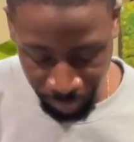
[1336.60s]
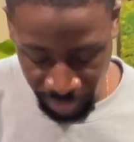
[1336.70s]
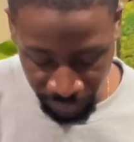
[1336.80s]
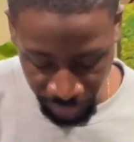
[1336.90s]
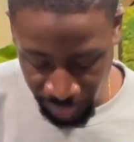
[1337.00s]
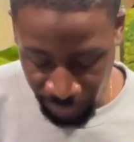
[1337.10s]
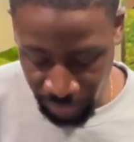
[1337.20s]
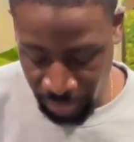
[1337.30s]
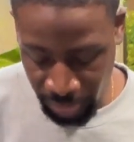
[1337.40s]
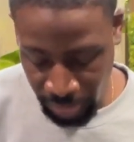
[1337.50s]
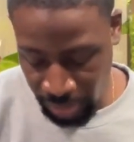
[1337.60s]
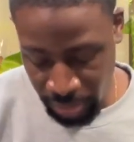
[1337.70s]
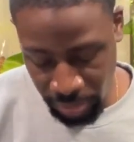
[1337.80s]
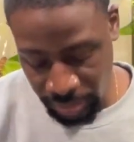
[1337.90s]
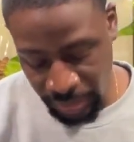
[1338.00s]
if ever
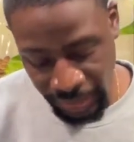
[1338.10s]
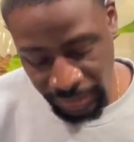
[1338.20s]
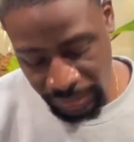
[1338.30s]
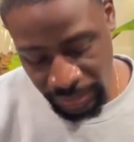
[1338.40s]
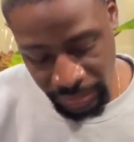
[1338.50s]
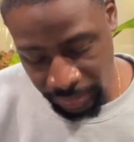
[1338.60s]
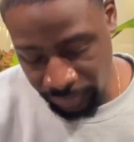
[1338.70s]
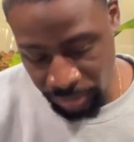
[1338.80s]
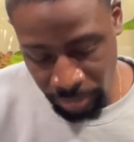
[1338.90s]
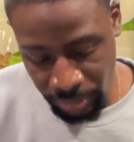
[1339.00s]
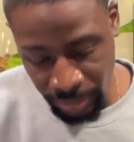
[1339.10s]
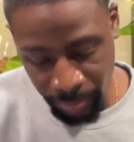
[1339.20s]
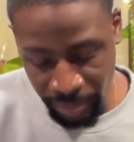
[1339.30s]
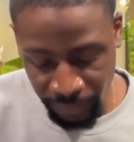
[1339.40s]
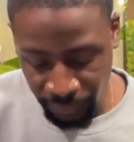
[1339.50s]
you're thinking of doing the
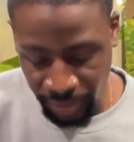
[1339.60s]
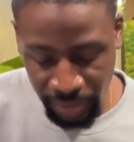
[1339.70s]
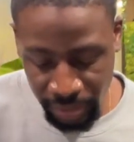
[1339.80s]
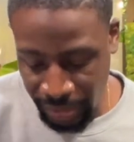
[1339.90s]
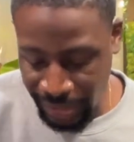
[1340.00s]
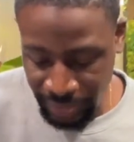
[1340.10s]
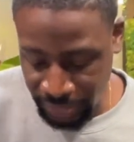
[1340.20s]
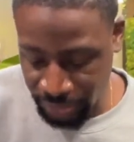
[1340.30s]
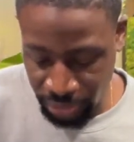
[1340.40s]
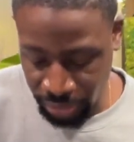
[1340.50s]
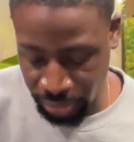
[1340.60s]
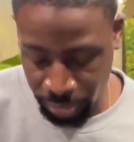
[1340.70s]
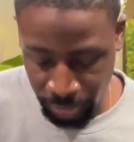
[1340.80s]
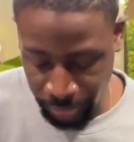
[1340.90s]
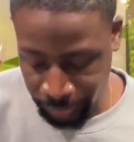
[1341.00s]
parfait, I say just
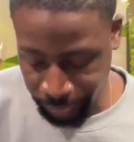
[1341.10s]
do it.